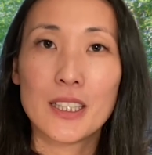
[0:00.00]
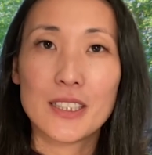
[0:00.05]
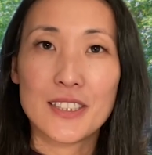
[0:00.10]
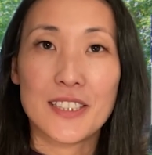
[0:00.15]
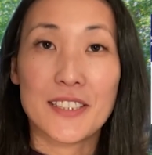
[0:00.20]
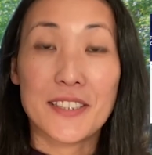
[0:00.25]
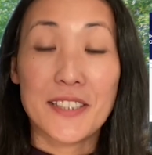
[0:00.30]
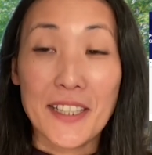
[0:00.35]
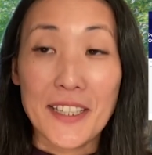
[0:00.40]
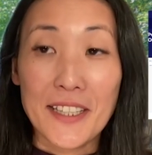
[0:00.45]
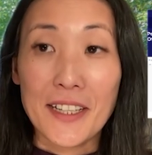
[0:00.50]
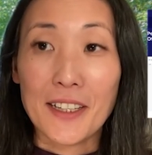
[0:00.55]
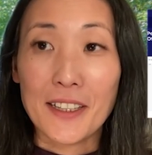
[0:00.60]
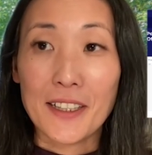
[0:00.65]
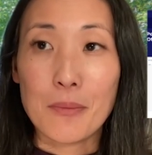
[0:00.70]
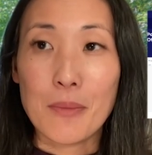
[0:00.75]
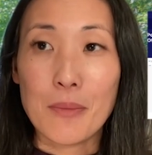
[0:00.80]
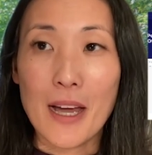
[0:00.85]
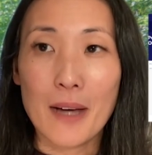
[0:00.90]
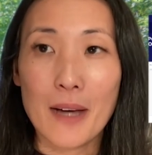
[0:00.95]
Today, I
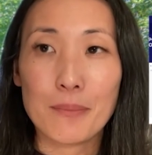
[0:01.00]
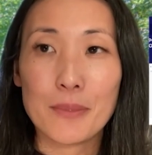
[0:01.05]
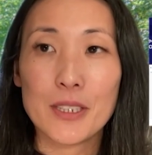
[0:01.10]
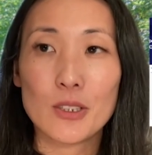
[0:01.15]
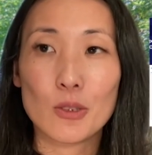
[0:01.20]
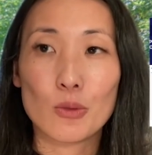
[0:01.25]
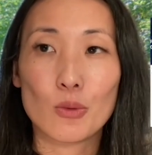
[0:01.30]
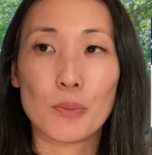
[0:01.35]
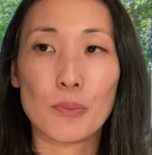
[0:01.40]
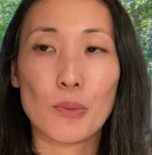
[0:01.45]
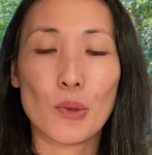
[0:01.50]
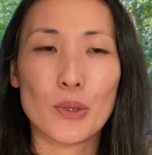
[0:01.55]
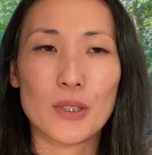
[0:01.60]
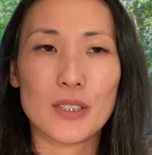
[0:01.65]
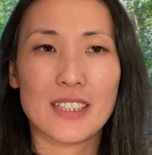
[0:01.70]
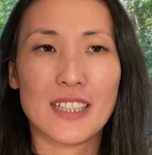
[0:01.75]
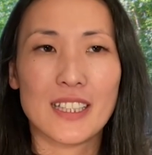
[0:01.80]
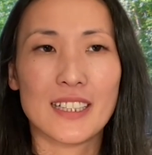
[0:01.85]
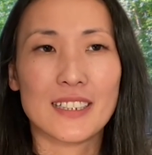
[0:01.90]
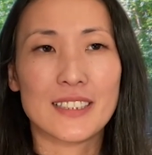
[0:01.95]
am happy to
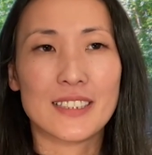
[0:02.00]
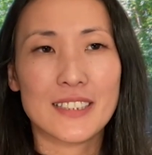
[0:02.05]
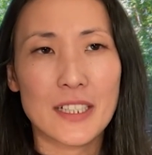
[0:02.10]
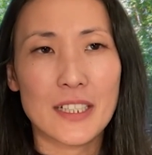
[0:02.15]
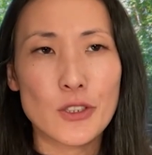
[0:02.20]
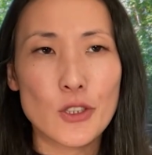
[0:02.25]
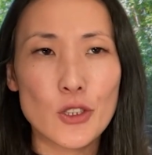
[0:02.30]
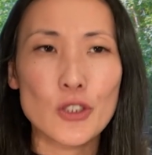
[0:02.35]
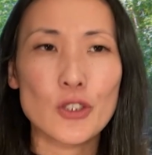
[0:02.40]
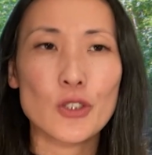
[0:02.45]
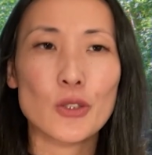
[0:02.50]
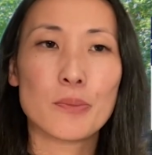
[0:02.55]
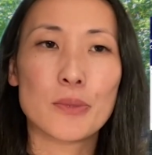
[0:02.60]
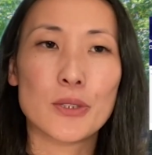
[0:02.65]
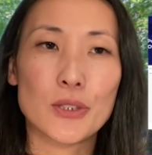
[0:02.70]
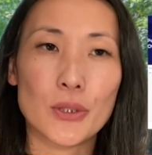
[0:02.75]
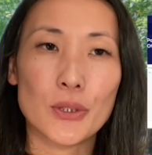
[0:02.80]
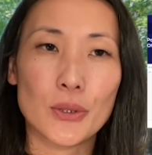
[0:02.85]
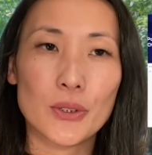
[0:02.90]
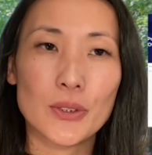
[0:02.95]
report that attention to
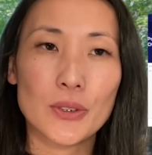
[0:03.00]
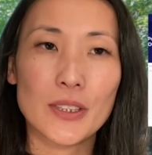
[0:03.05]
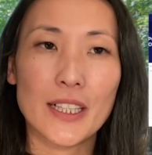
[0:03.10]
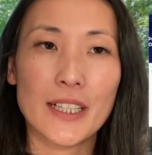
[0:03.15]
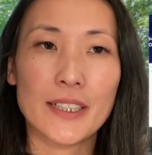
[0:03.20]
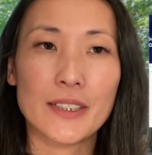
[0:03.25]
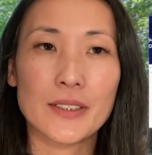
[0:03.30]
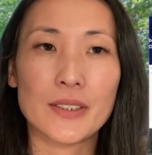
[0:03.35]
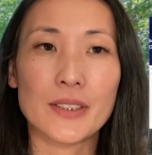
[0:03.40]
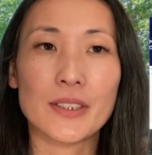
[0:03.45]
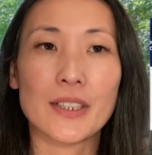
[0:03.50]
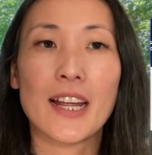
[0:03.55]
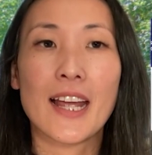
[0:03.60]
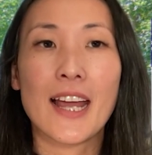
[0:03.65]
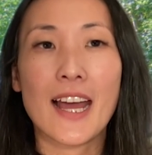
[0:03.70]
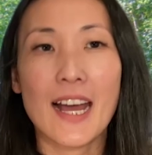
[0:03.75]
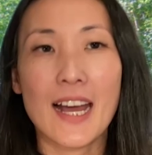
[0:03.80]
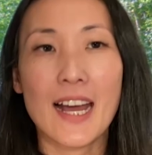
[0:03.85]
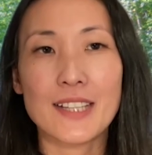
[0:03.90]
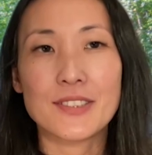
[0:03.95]
maternal anger
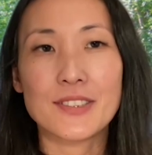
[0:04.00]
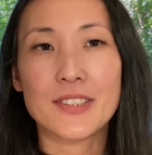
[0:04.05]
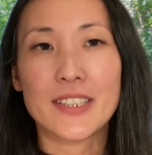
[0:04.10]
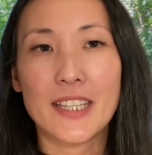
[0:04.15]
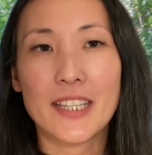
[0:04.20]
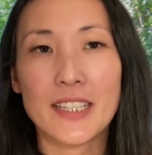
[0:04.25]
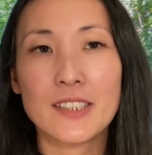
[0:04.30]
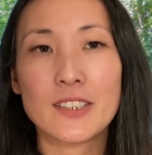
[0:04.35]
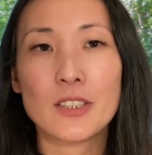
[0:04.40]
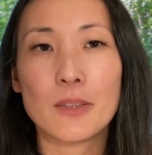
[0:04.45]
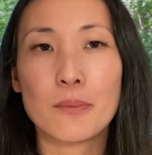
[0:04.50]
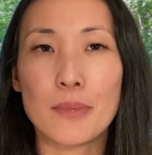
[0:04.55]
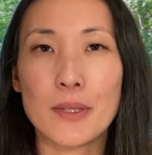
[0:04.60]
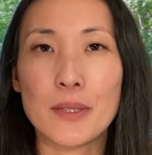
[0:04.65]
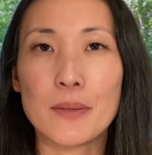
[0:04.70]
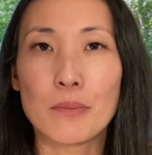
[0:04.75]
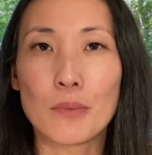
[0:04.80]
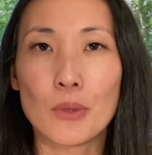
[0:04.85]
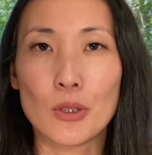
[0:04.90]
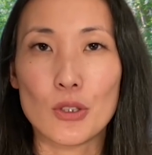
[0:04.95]
has gained a
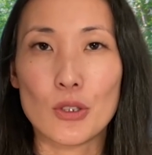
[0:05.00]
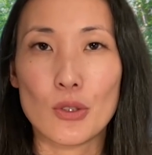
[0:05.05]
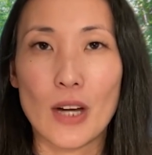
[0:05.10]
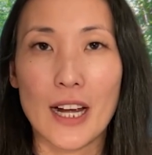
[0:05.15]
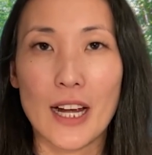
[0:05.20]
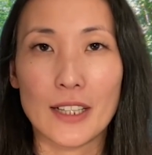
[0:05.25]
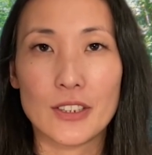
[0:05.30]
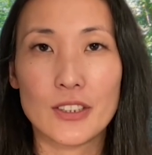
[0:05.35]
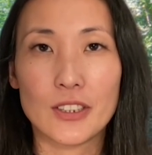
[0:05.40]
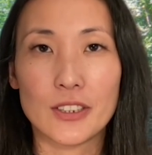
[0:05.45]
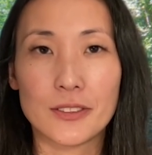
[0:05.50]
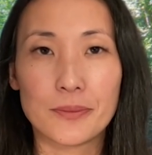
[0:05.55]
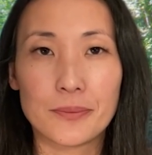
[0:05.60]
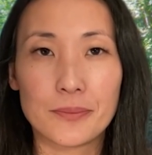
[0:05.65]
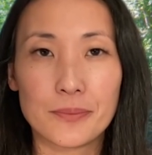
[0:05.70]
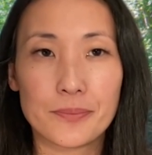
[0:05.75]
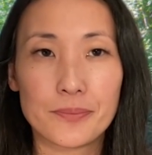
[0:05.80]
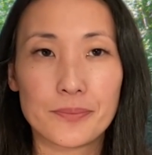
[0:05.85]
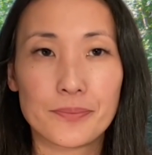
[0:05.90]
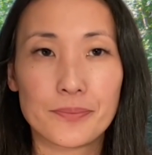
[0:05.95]
bit more traction.